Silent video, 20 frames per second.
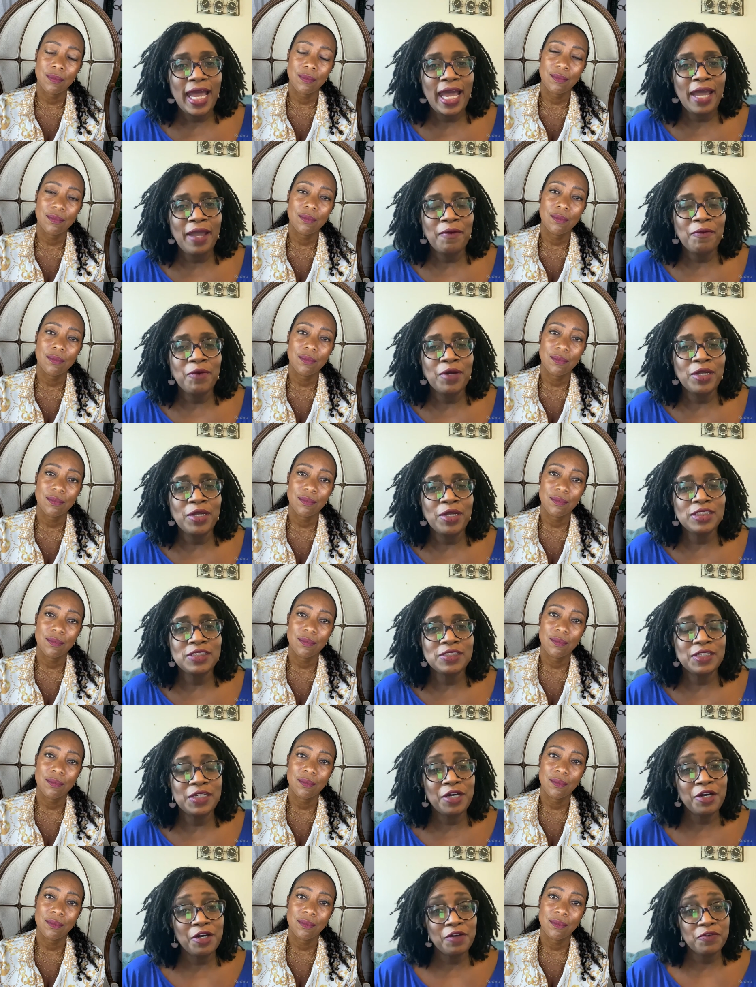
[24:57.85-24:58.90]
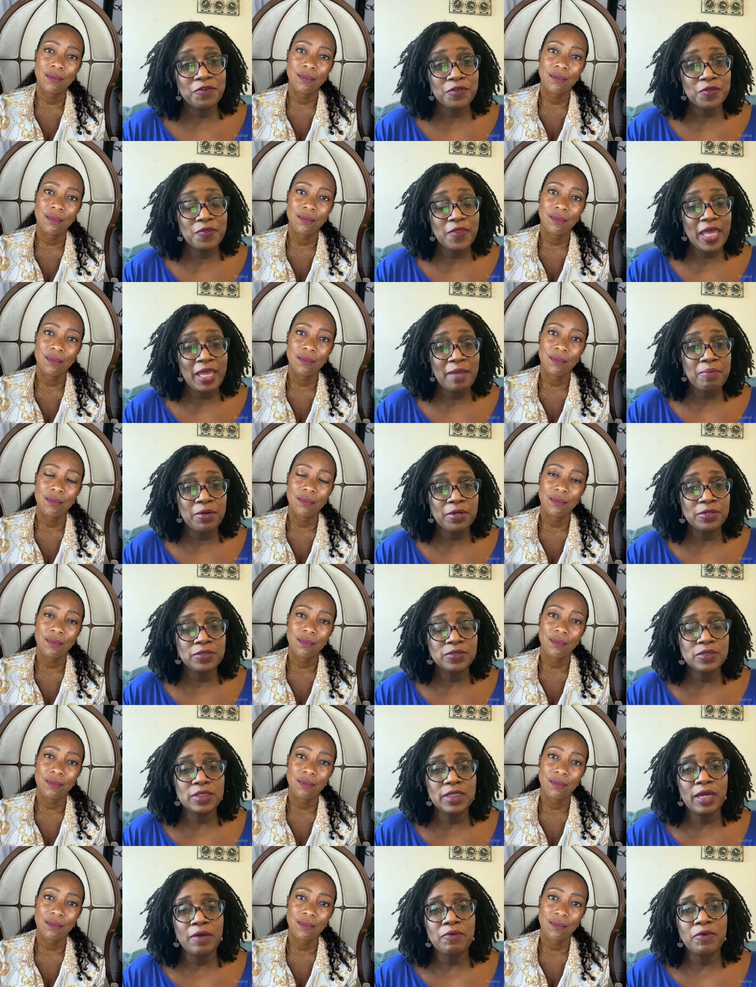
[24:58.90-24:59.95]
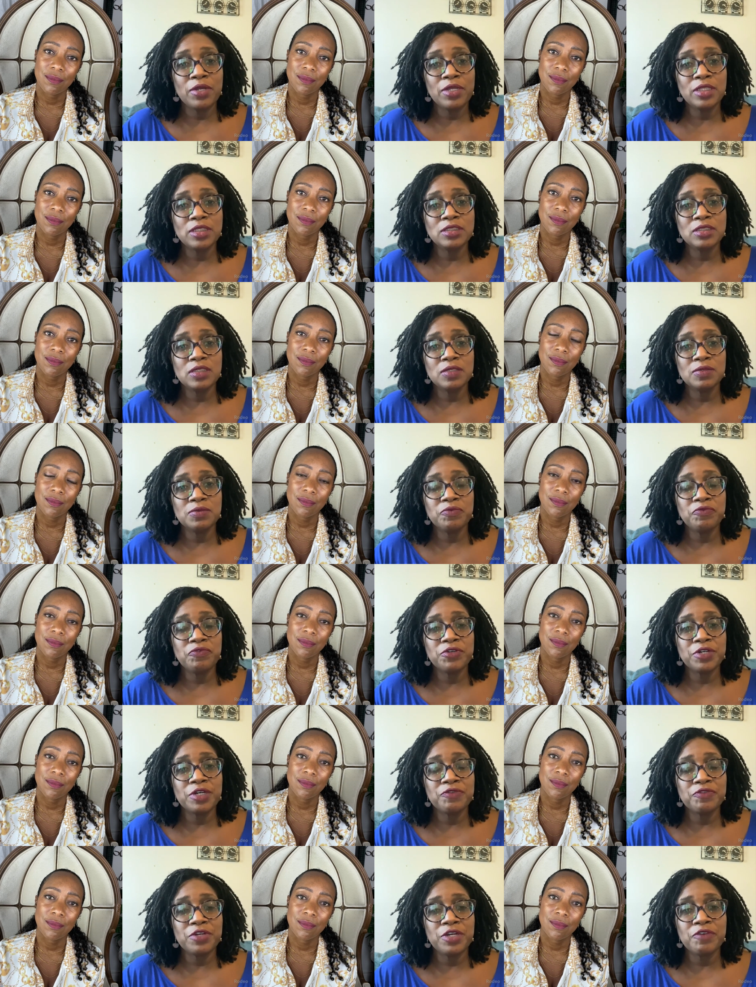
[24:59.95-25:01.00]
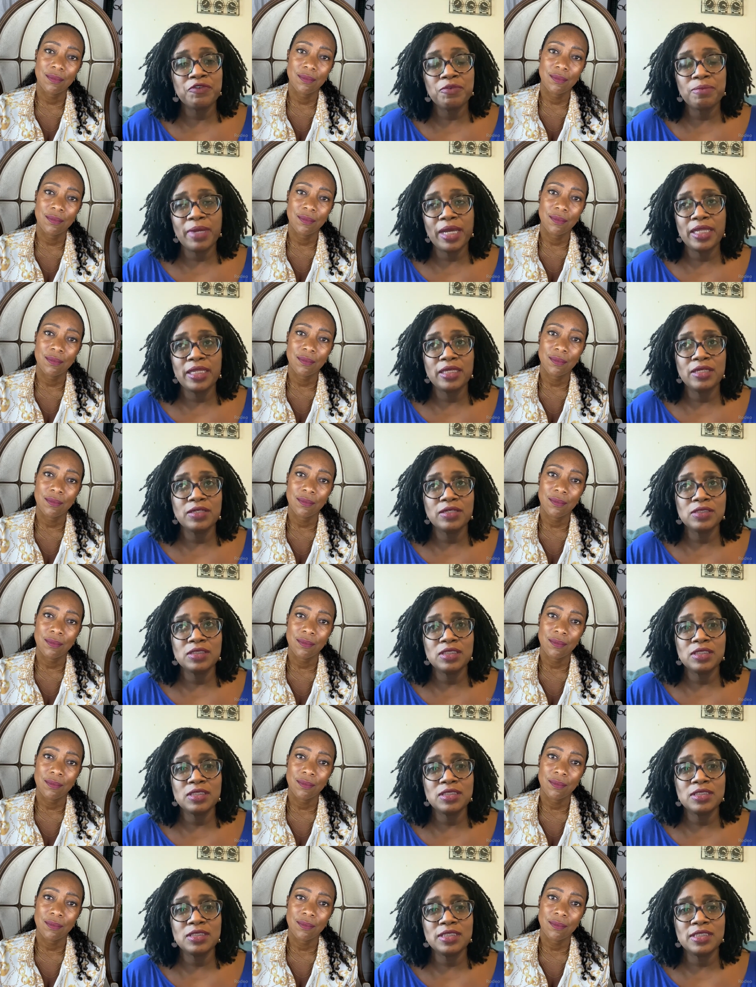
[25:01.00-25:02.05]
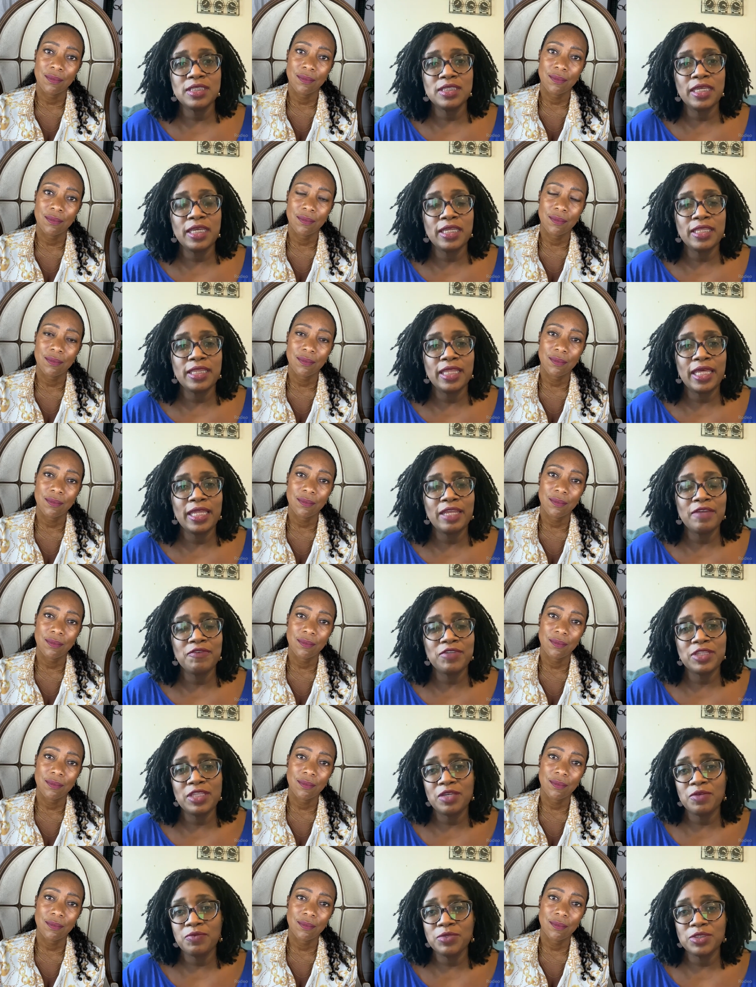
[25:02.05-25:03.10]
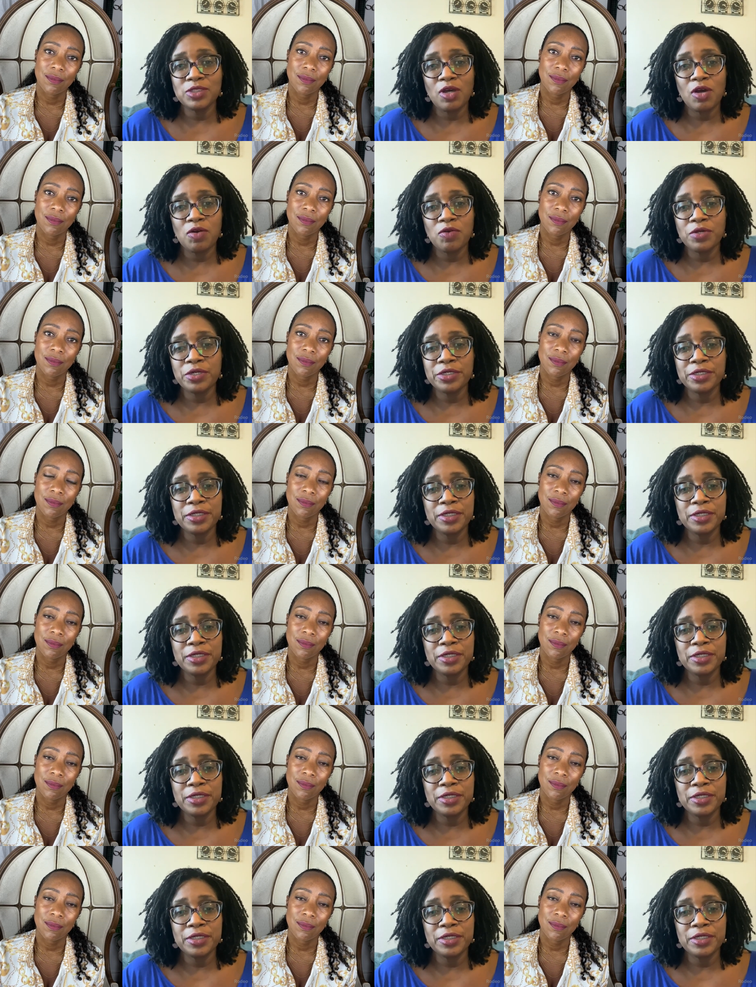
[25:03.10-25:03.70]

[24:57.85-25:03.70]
Speaker 1: I wanted to cover that person. I wanted to, for everybody else to, to think that everything was all